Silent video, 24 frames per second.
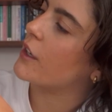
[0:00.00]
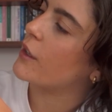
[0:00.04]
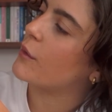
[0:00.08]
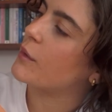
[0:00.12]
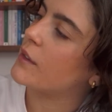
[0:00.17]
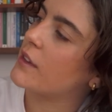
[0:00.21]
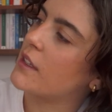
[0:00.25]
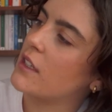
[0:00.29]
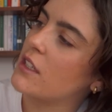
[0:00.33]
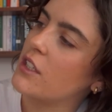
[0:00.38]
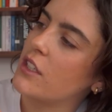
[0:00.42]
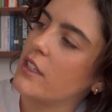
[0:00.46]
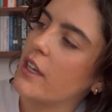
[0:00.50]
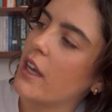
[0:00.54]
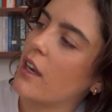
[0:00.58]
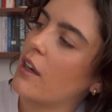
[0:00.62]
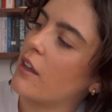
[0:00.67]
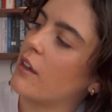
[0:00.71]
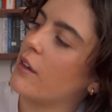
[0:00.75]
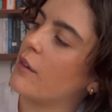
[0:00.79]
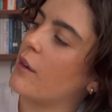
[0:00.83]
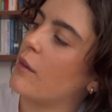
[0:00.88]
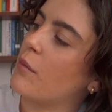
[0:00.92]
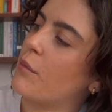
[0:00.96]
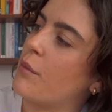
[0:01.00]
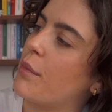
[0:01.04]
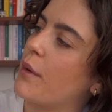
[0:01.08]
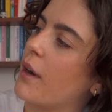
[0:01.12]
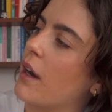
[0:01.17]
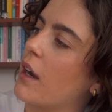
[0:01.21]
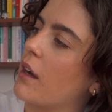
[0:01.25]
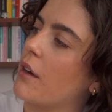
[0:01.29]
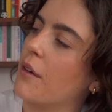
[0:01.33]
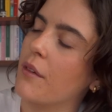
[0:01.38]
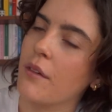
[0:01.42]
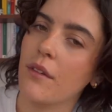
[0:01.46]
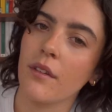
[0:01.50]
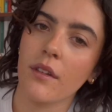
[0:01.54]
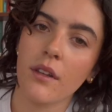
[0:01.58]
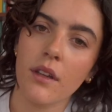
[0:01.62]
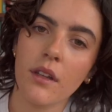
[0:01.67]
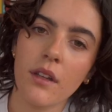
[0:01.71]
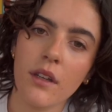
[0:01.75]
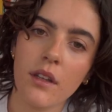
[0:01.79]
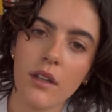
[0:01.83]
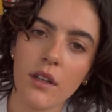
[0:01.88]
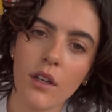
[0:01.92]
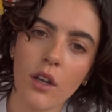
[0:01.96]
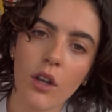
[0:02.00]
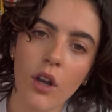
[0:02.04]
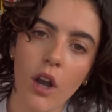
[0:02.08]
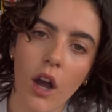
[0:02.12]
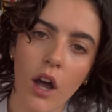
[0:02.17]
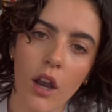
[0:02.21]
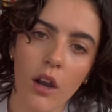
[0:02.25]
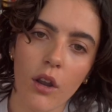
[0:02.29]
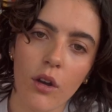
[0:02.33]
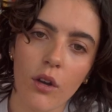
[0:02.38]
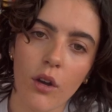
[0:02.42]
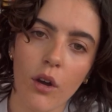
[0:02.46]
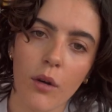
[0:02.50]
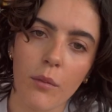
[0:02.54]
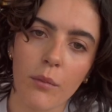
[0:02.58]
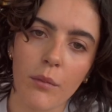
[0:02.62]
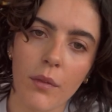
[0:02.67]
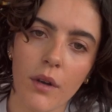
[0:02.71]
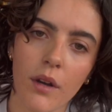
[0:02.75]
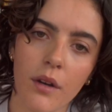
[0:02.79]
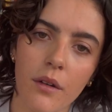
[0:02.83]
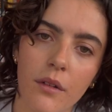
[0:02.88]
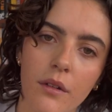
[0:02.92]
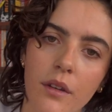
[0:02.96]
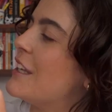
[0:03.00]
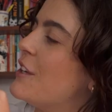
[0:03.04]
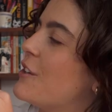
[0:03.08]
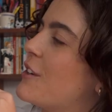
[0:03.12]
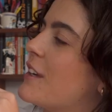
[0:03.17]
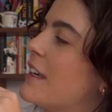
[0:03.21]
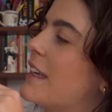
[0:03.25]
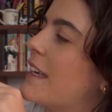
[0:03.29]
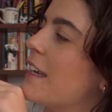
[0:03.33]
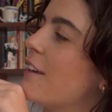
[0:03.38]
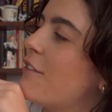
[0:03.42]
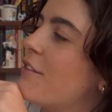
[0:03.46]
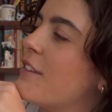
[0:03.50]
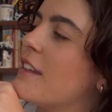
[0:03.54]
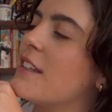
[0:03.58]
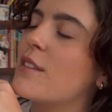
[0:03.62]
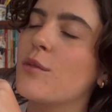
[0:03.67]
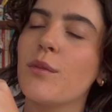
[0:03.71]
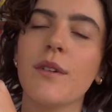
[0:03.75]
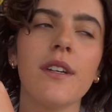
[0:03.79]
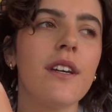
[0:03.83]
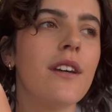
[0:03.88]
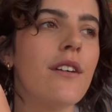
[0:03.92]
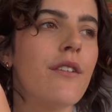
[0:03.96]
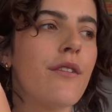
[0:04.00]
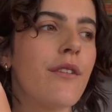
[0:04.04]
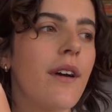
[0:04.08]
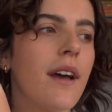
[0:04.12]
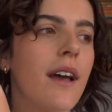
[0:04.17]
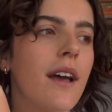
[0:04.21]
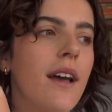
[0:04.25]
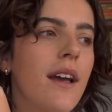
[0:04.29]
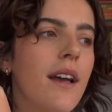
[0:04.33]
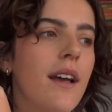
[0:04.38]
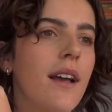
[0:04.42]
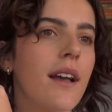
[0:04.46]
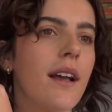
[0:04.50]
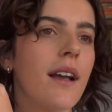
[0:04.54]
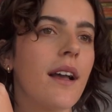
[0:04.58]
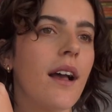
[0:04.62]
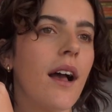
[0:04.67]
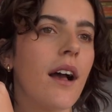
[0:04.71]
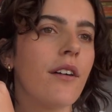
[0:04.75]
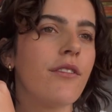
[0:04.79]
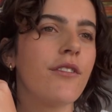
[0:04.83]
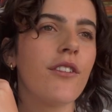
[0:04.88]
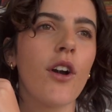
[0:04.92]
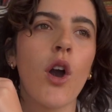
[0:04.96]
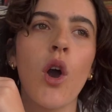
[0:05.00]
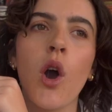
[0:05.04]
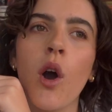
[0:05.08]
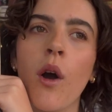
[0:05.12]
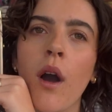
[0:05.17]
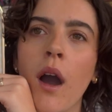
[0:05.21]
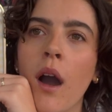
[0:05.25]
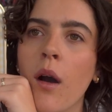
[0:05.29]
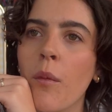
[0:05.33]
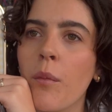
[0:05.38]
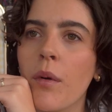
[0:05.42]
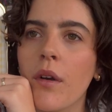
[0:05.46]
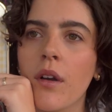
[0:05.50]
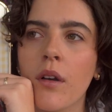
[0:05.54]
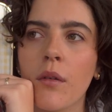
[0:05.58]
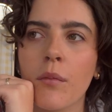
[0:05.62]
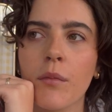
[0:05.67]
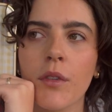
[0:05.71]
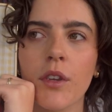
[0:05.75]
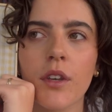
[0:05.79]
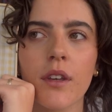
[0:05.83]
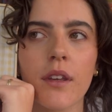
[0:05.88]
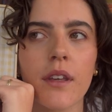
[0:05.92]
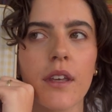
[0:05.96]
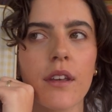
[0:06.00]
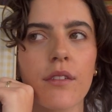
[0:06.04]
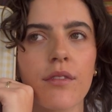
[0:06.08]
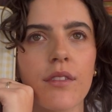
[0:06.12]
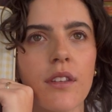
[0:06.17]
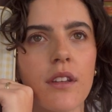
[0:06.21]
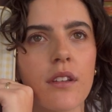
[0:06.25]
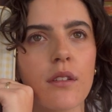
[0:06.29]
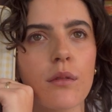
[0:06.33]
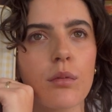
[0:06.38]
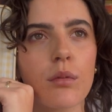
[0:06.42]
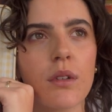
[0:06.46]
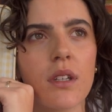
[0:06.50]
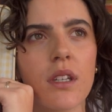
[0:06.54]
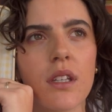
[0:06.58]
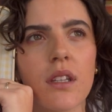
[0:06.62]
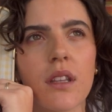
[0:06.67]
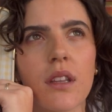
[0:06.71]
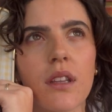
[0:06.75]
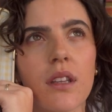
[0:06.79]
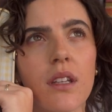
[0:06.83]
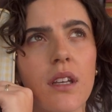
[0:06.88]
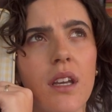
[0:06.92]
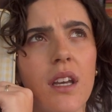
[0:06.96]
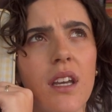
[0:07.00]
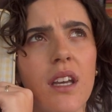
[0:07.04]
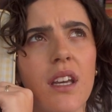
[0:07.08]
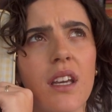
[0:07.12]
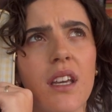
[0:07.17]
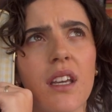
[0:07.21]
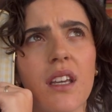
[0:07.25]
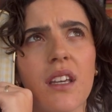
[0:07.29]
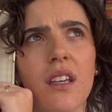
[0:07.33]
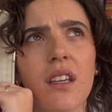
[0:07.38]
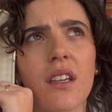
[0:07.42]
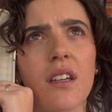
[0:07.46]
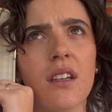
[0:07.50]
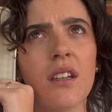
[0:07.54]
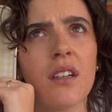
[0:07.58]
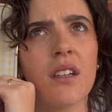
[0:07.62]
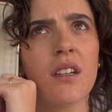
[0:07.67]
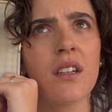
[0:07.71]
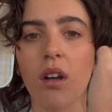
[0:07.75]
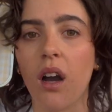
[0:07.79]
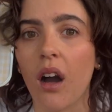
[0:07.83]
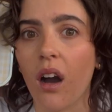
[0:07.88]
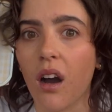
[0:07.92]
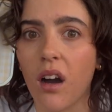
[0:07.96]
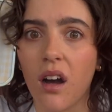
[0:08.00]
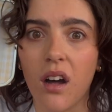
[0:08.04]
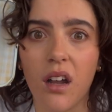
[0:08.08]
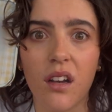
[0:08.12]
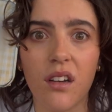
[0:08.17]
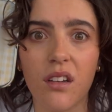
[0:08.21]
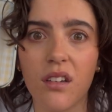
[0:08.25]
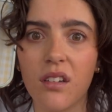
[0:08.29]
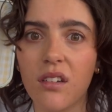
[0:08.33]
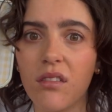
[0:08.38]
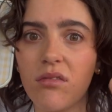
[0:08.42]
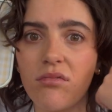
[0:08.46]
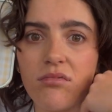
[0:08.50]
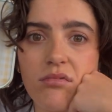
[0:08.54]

go with this yellow and brown colour combo. You could gift this with a photo album. You could gift this with a card.